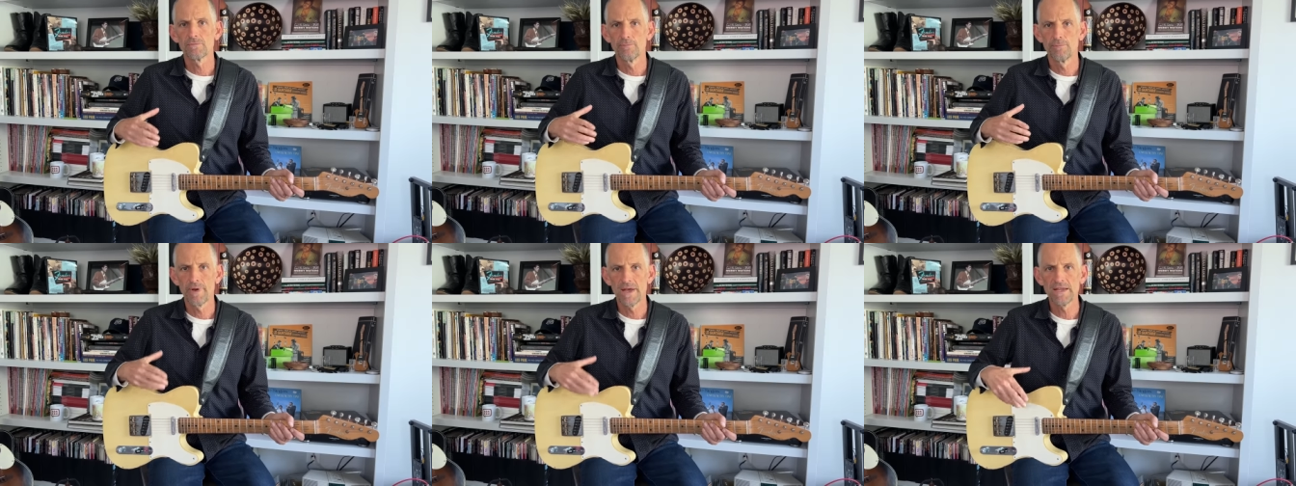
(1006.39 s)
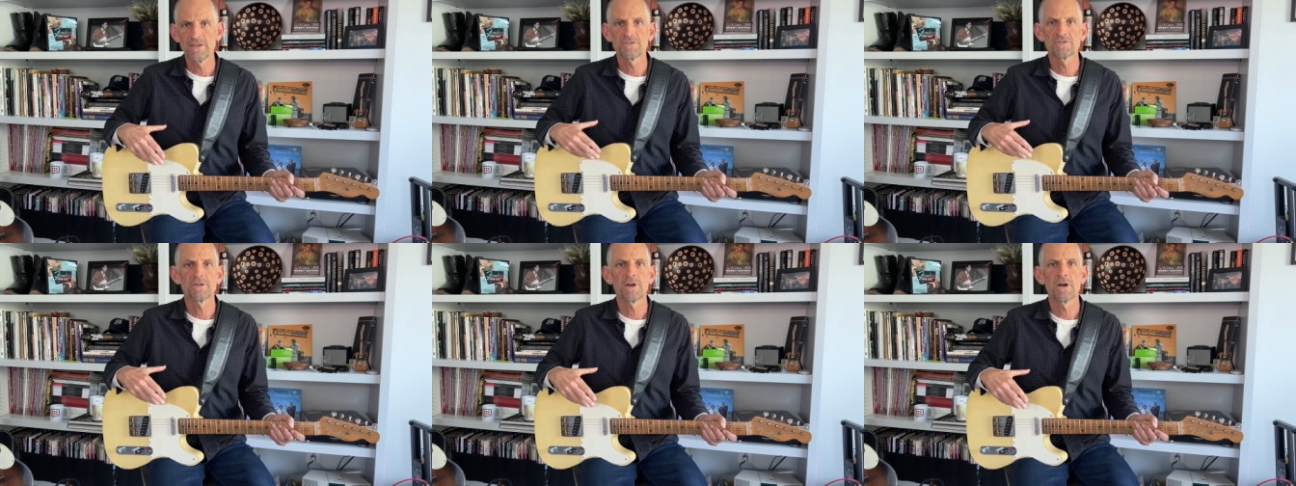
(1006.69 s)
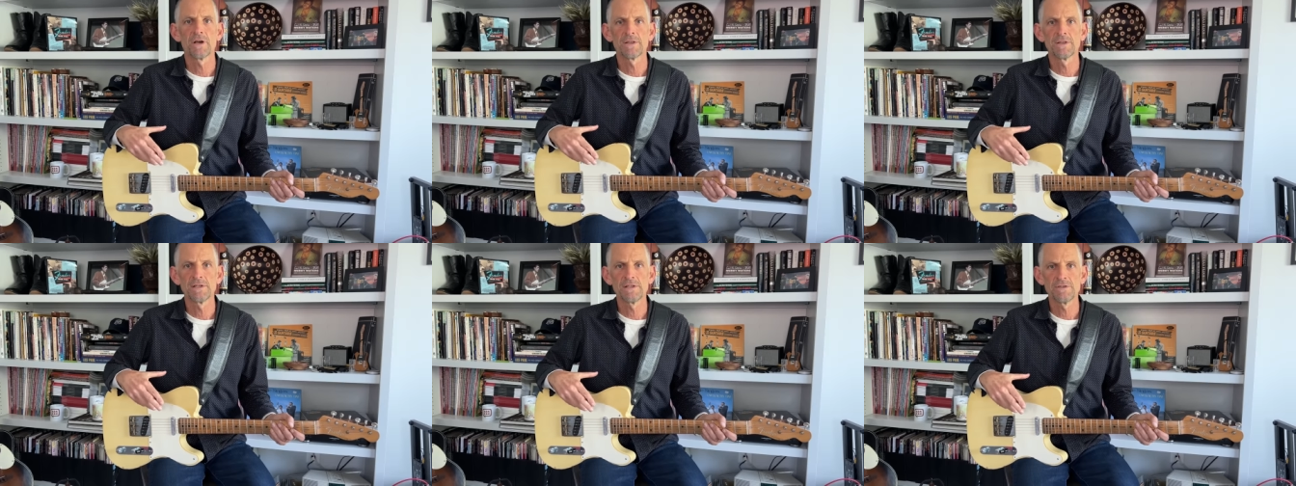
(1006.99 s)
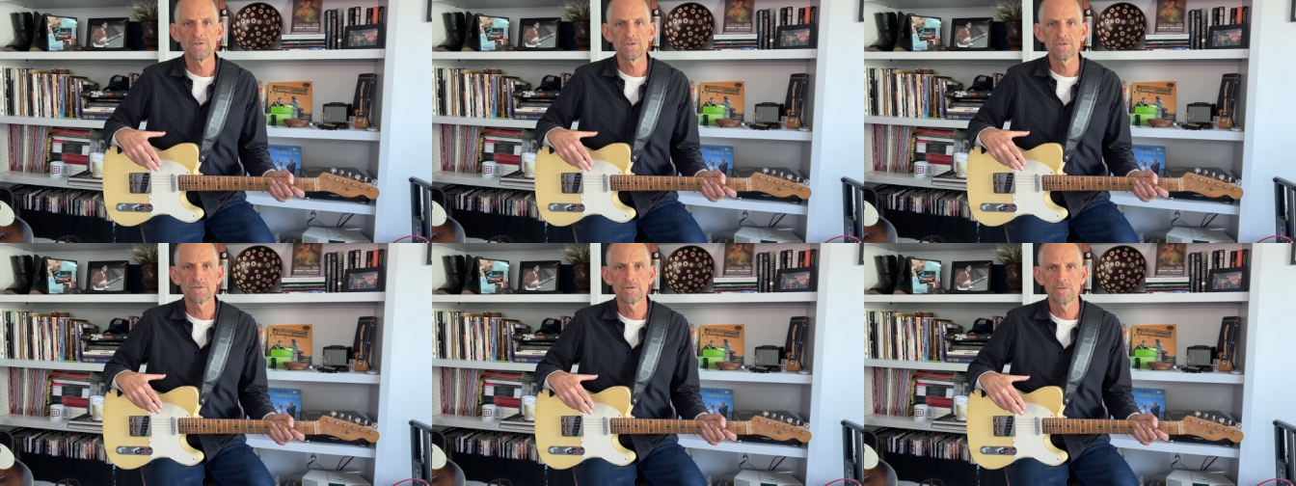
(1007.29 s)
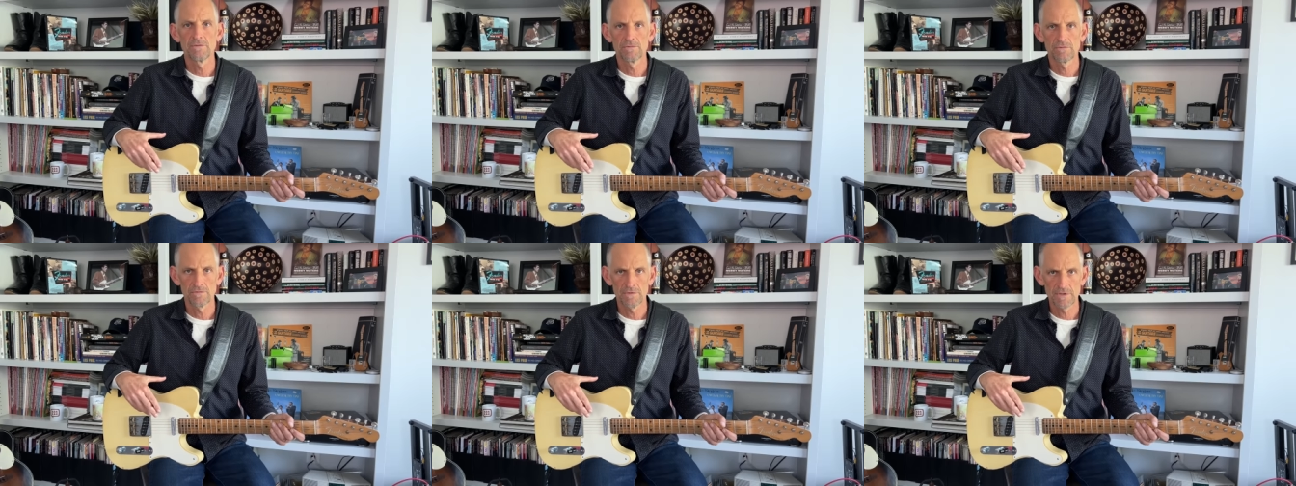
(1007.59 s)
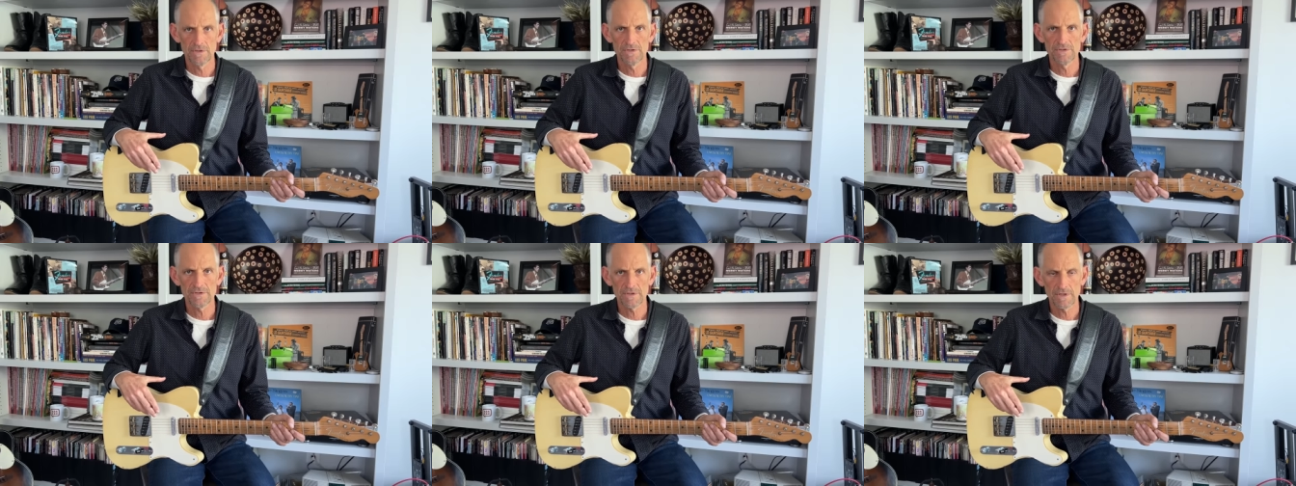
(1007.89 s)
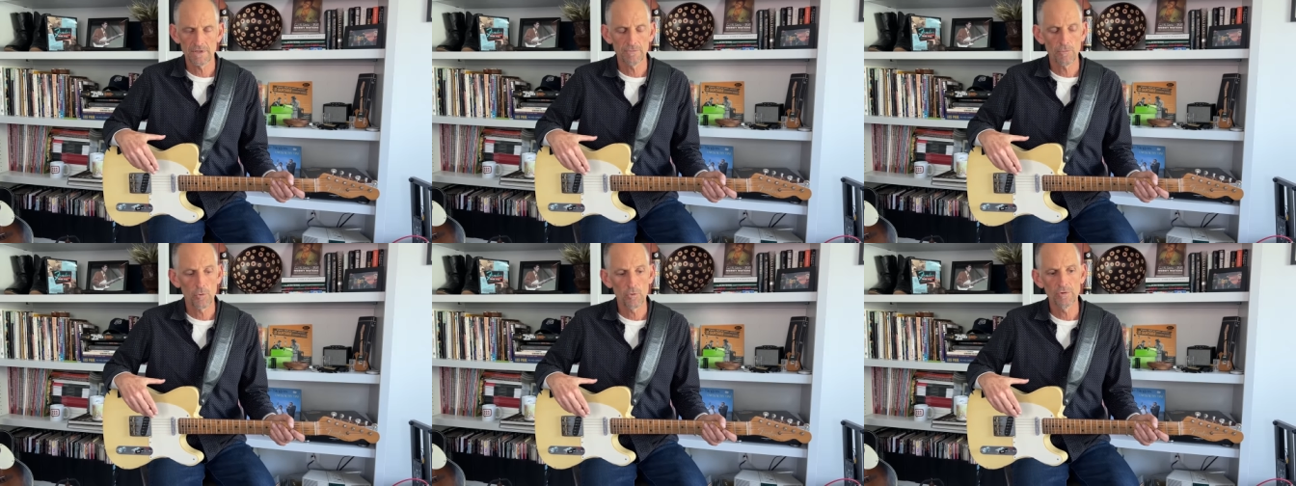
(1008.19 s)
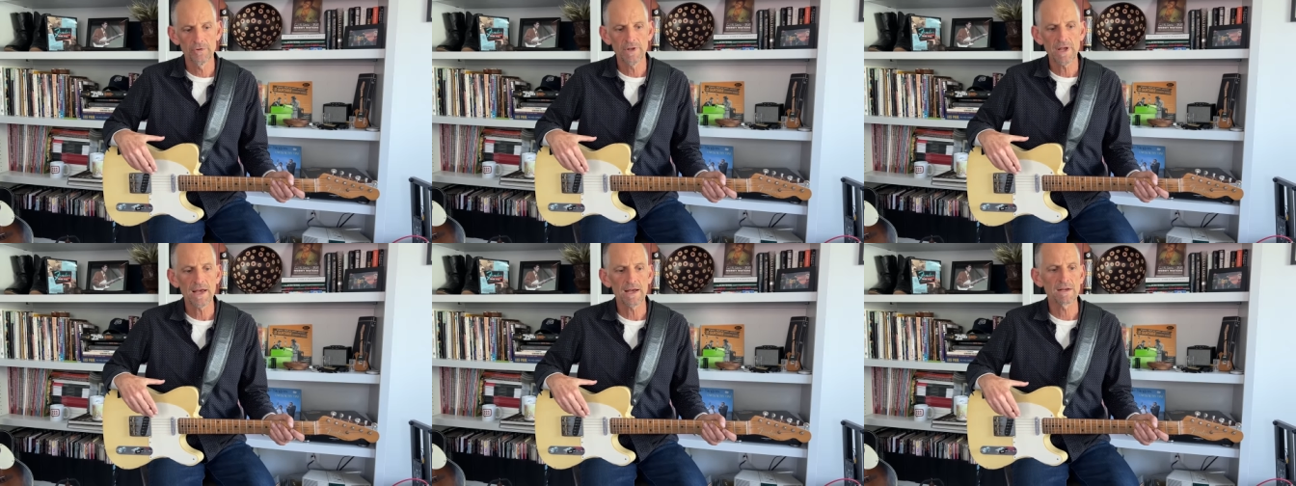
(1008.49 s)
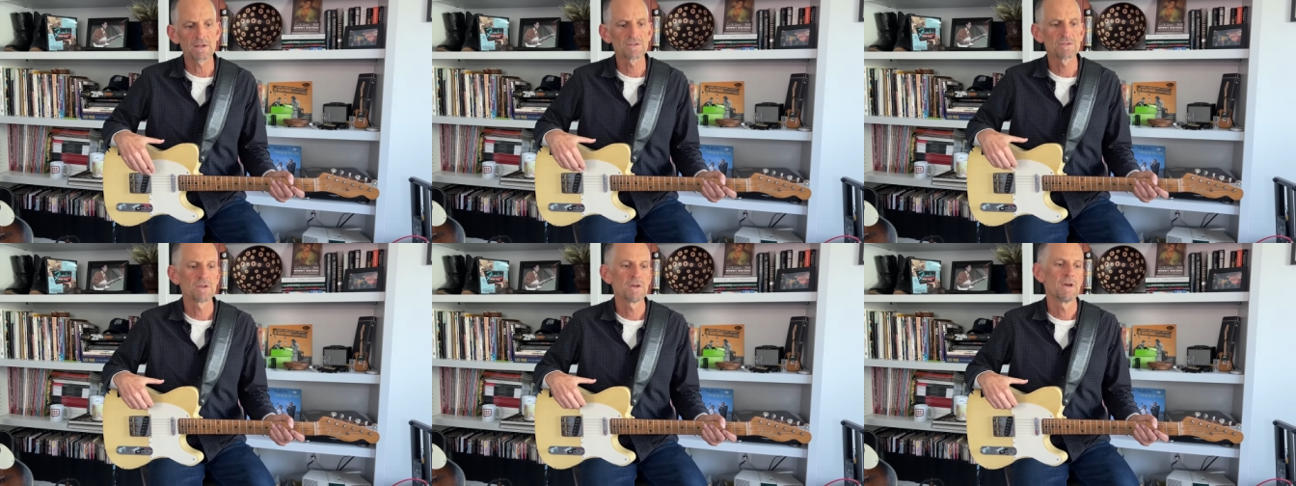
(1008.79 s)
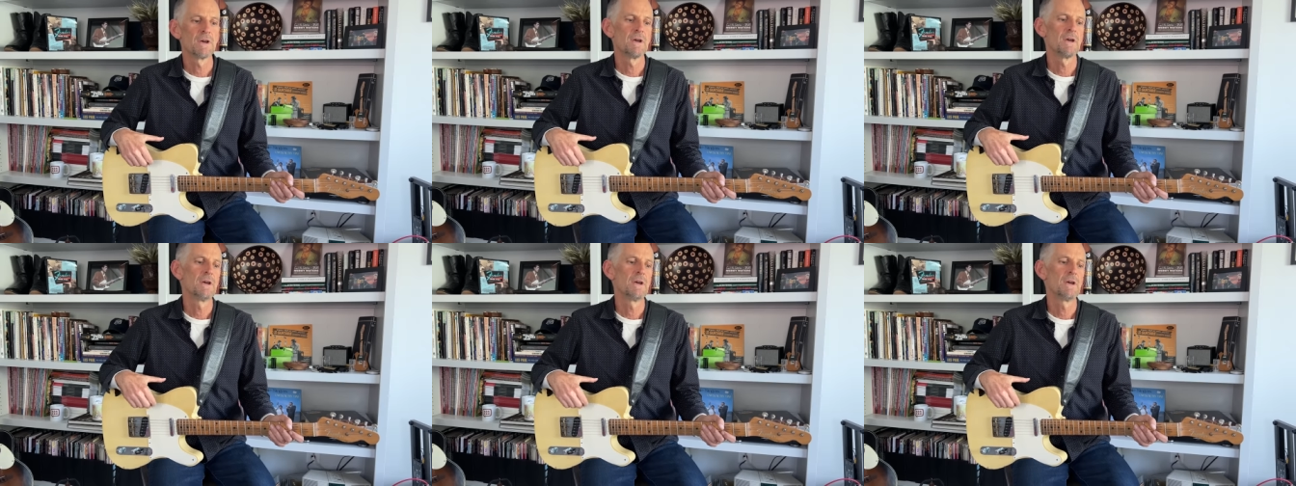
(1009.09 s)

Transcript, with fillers: based on these these uh, old necks